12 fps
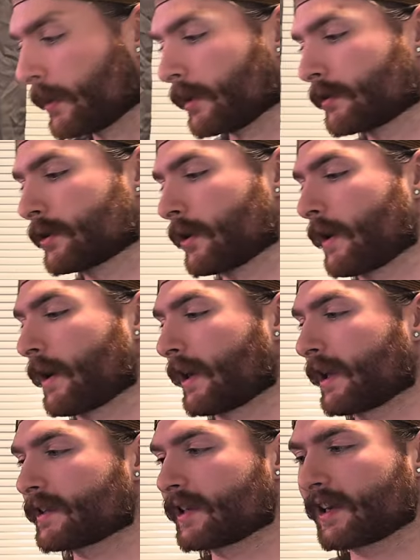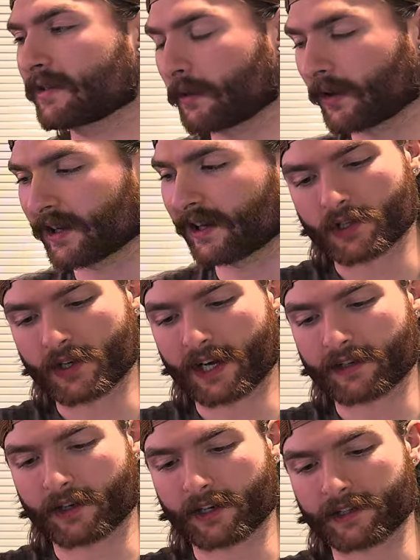bit. So I guess it is working. Of course, you
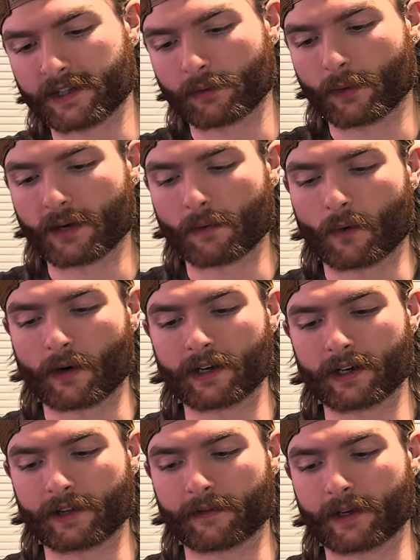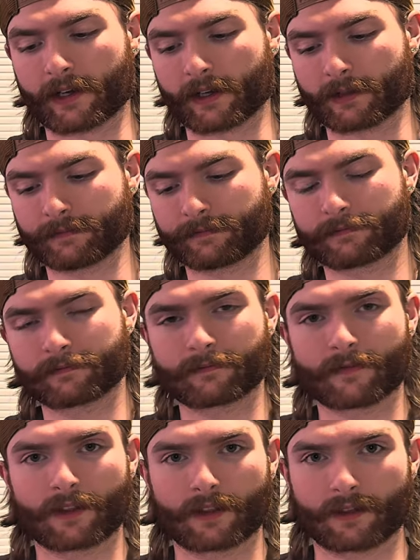guys are going to see way more in the video
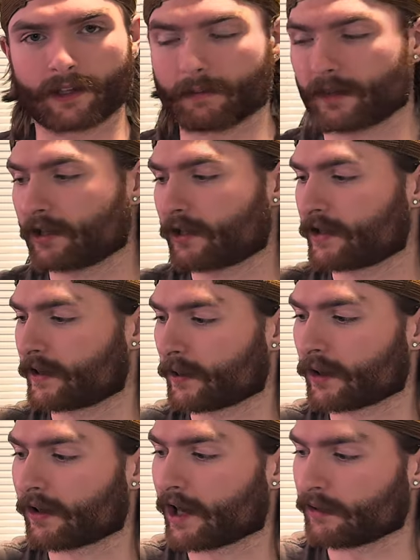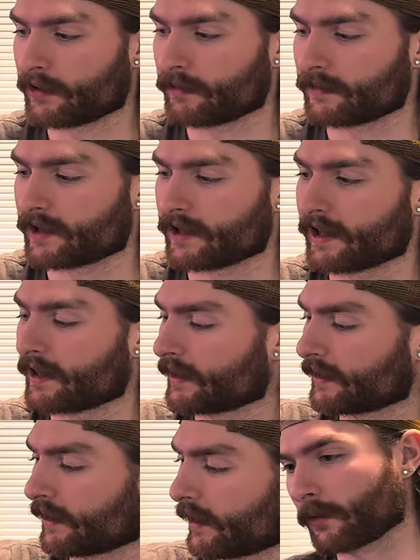than me just screwing around with it today.
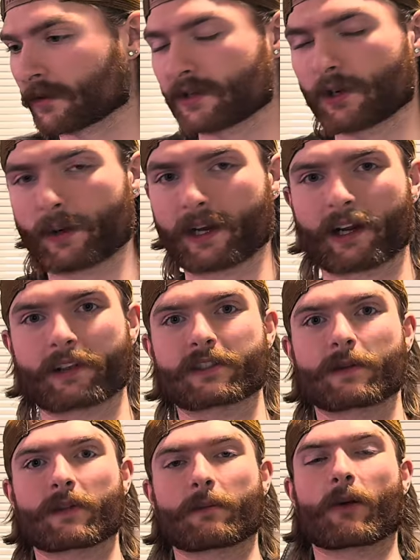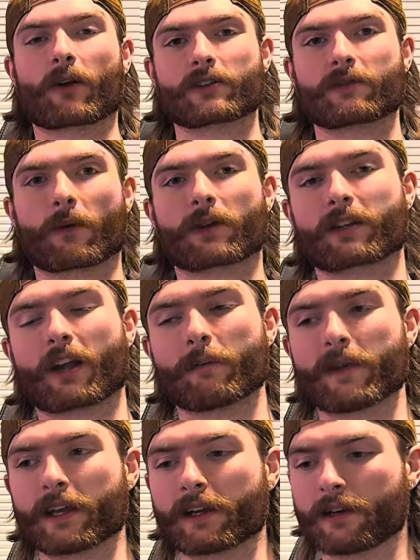We're still waiting on some of the parts for it to
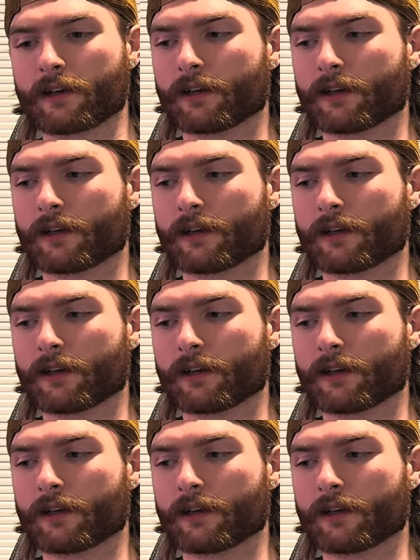come in,